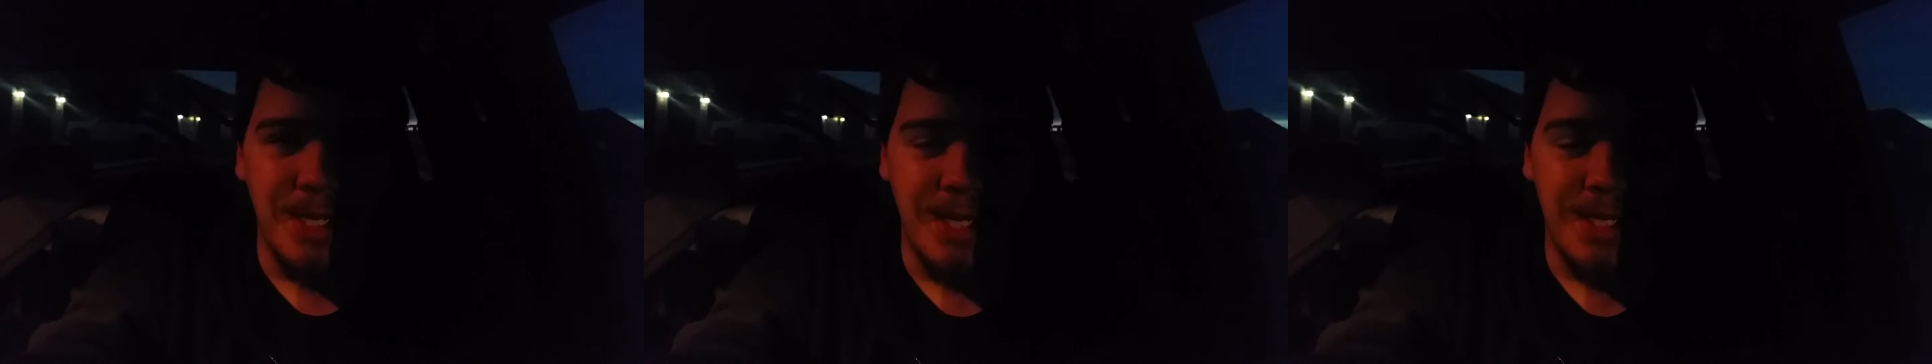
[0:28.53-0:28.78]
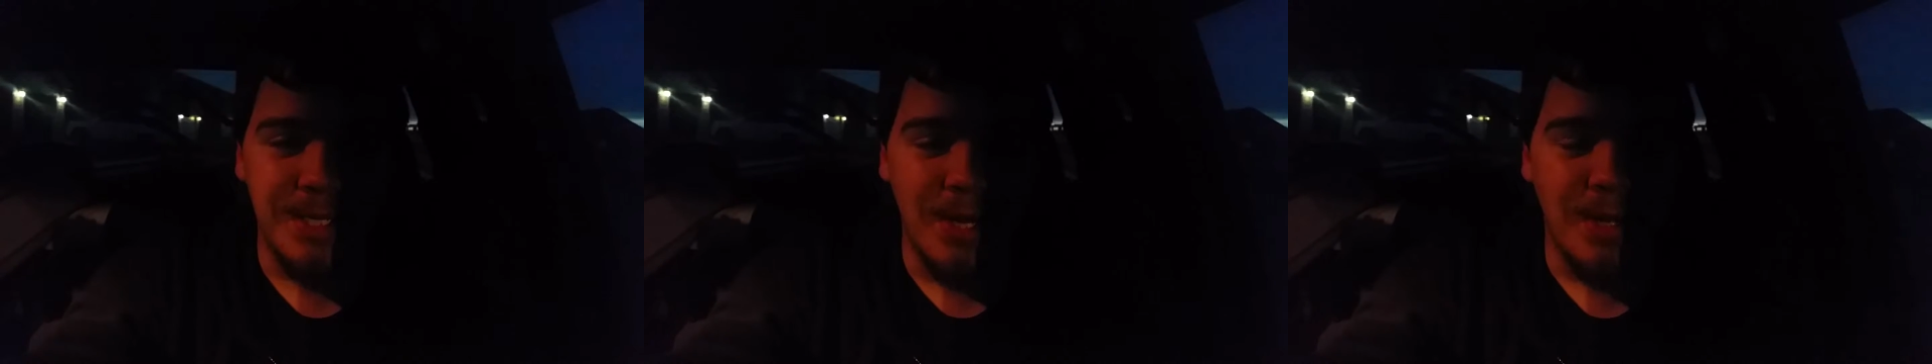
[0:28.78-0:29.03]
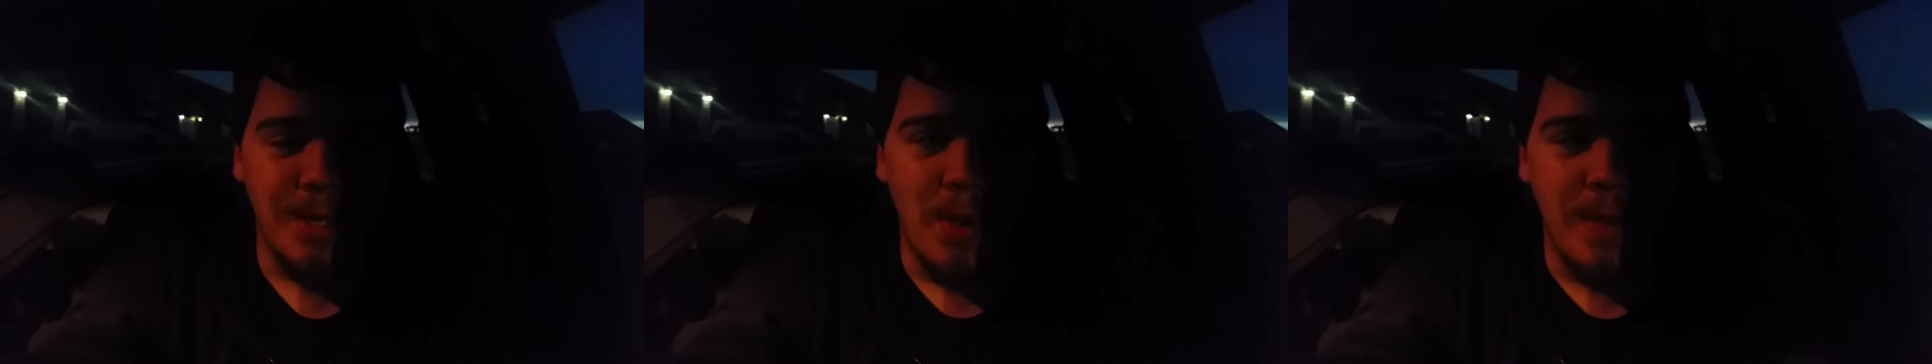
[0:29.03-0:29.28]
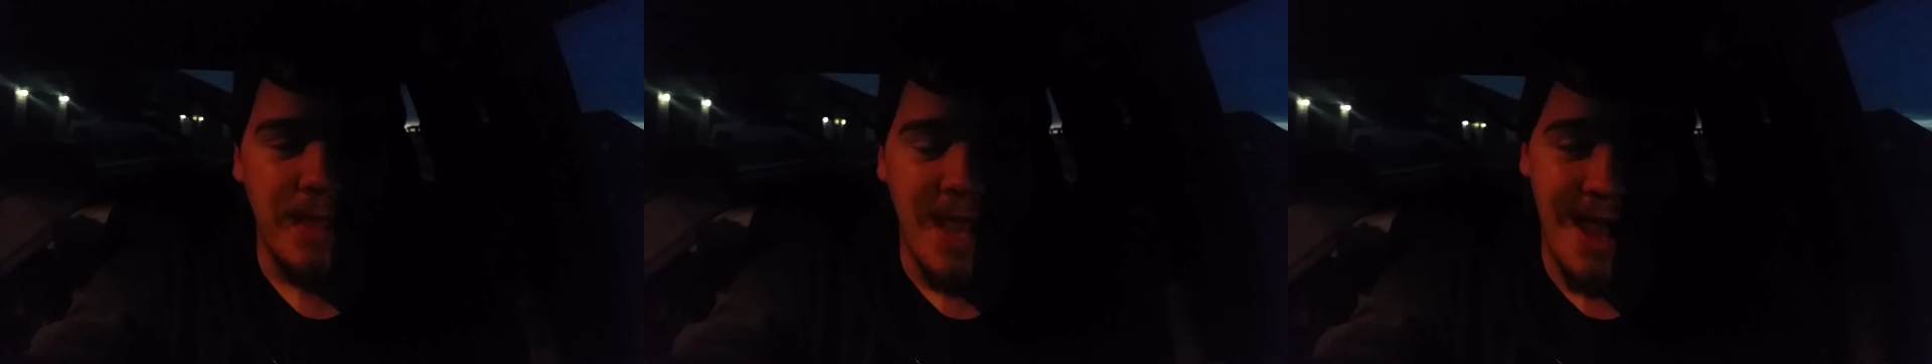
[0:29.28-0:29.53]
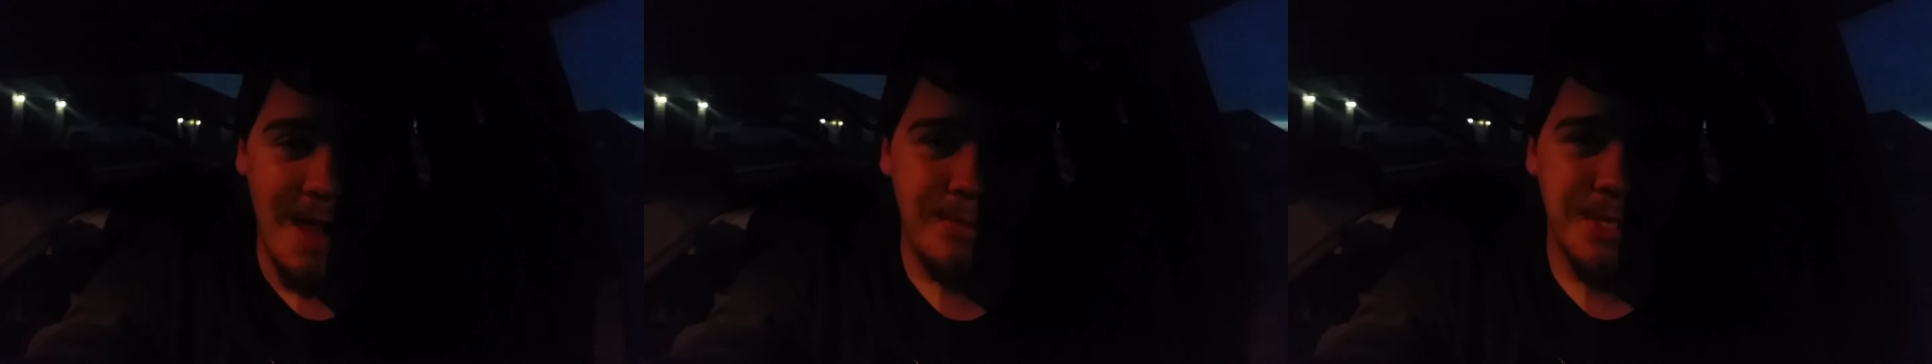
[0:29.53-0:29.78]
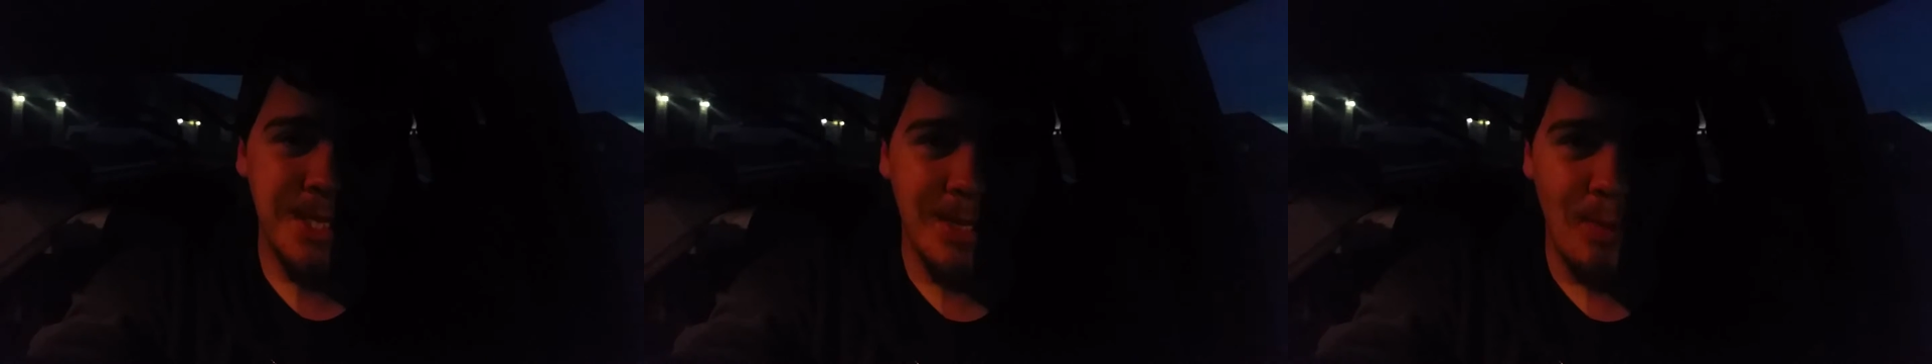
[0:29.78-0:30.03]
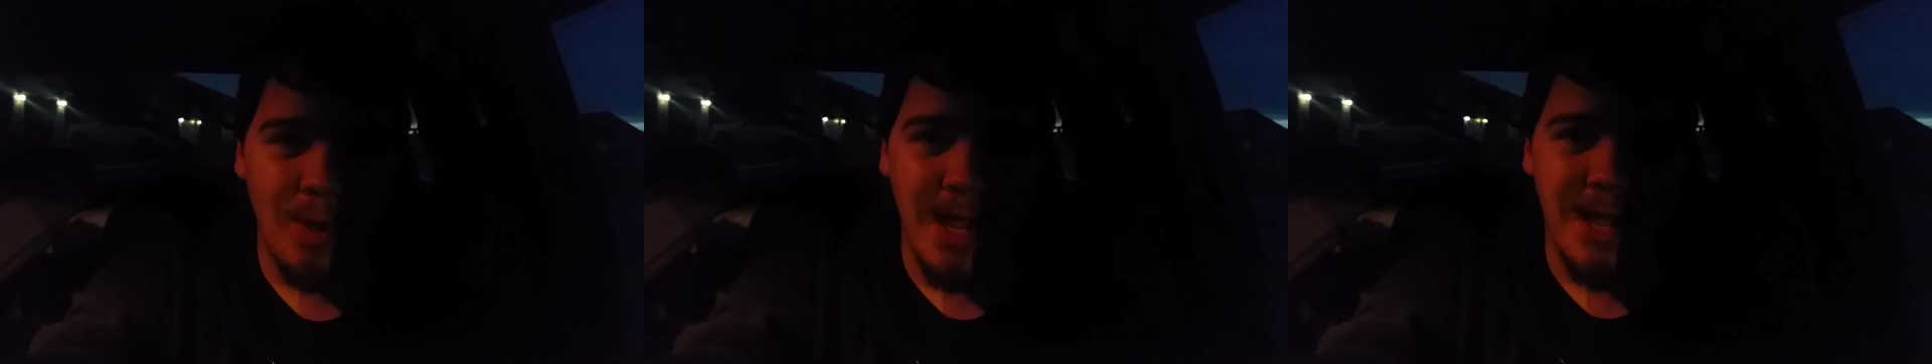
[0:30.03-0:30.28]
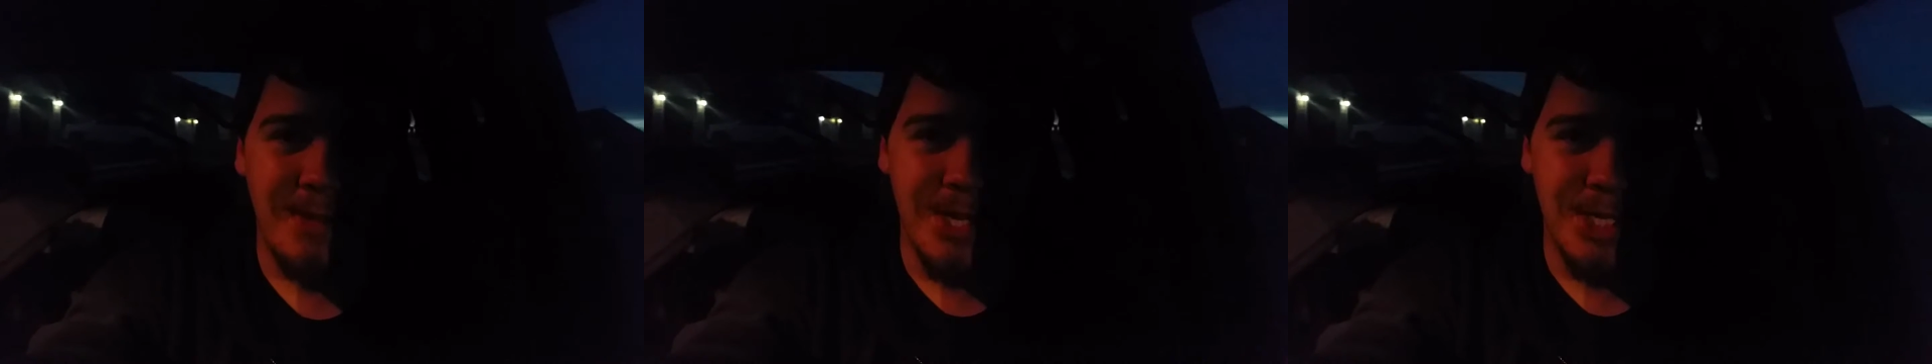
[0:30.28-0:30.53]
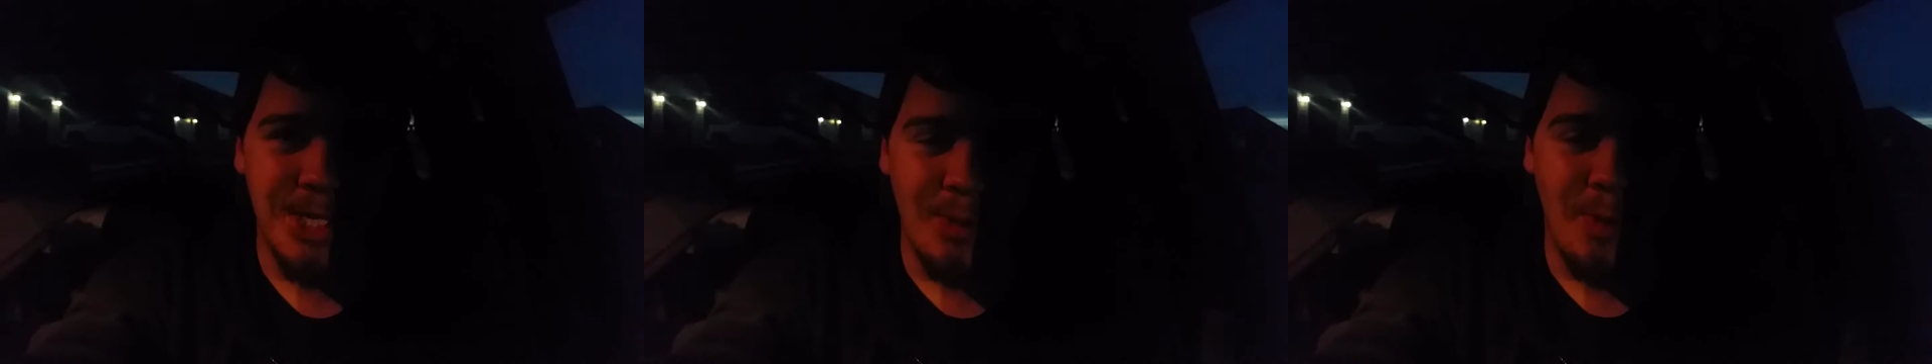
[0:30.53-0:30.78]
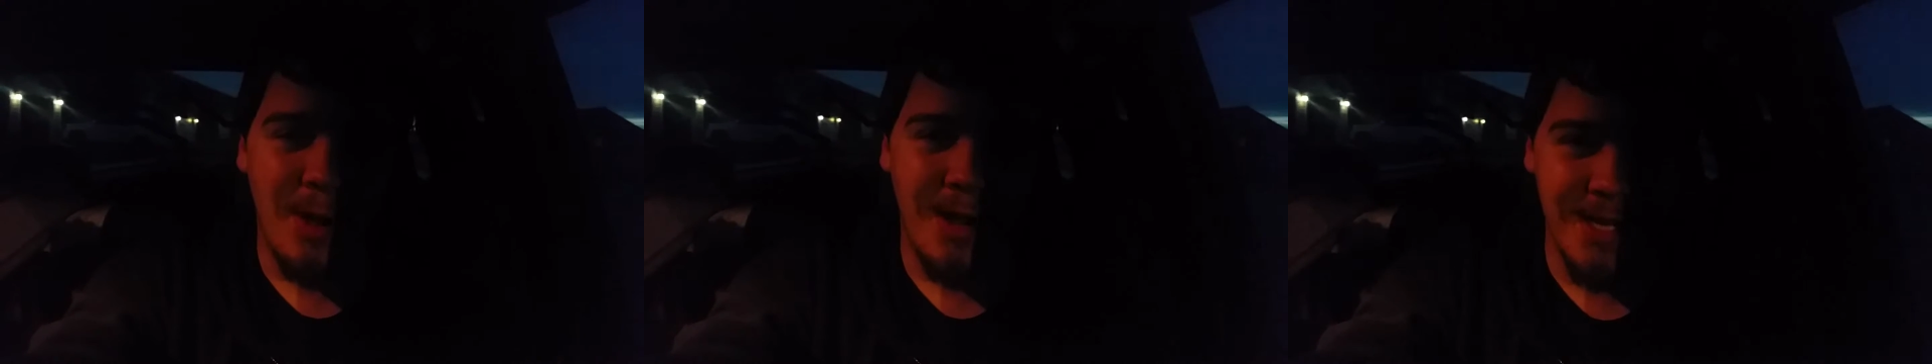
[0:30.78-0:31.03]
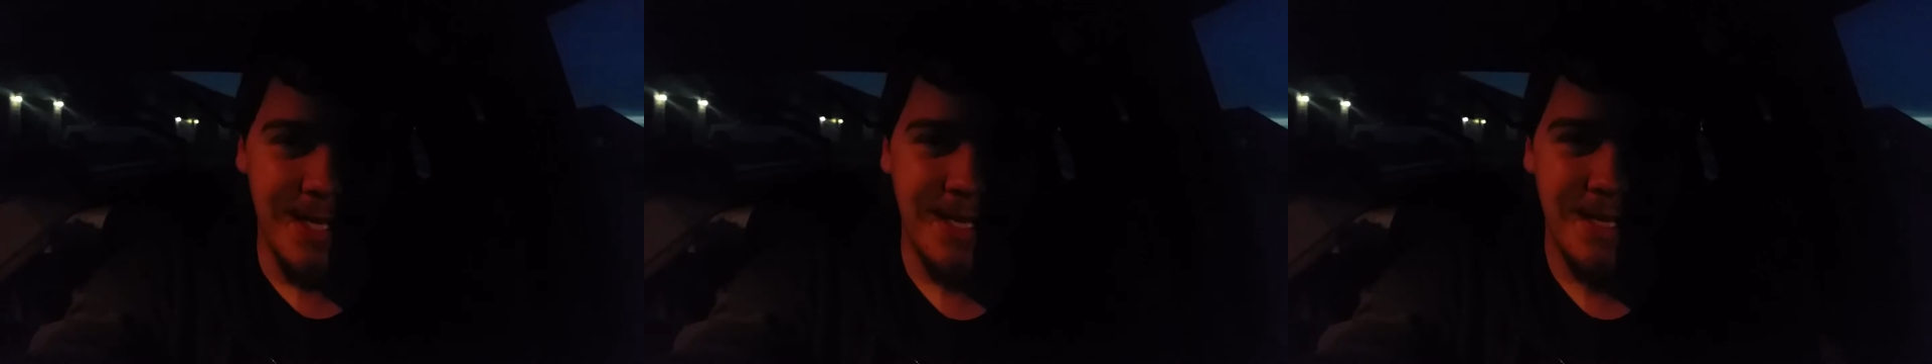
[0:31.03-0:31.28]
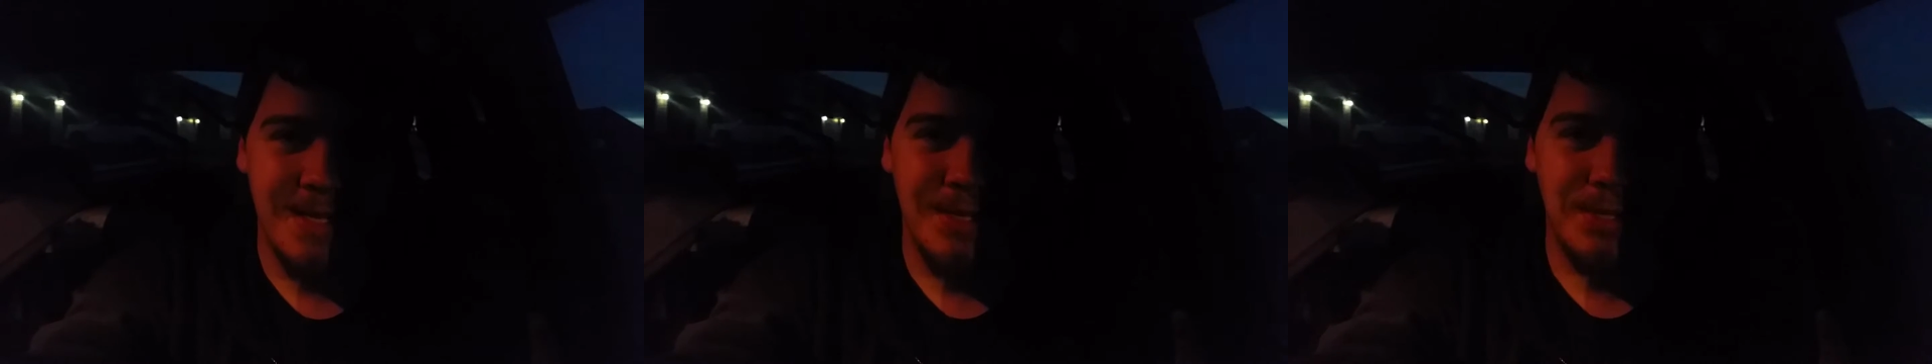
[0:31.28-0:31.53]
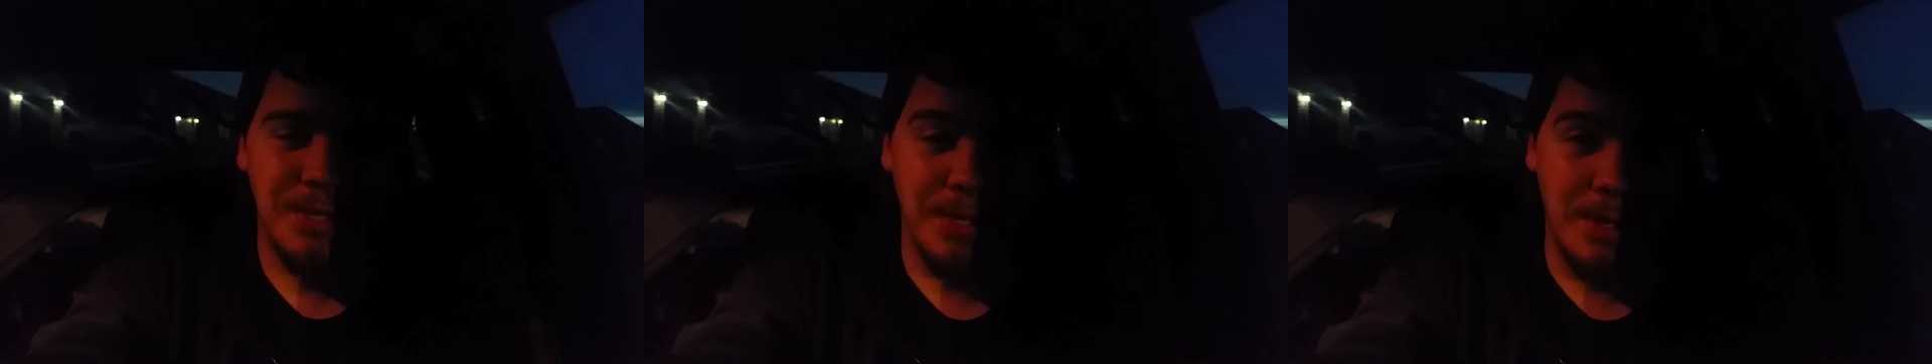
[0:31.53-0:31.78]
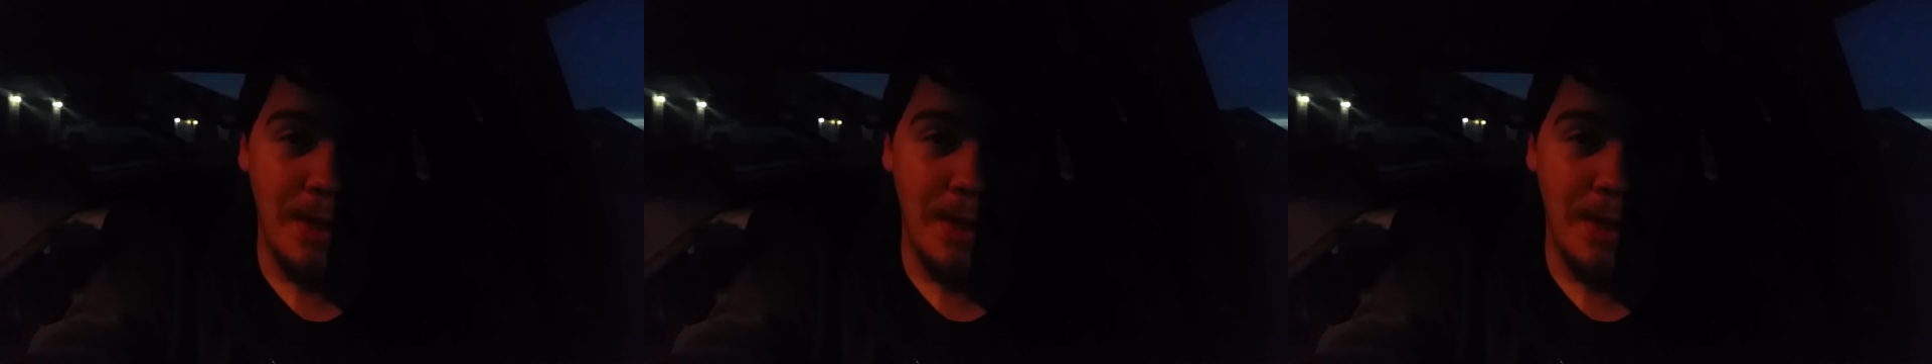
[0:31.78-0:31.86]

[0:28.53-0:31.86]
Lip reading: he started going the opposite way that she wanted to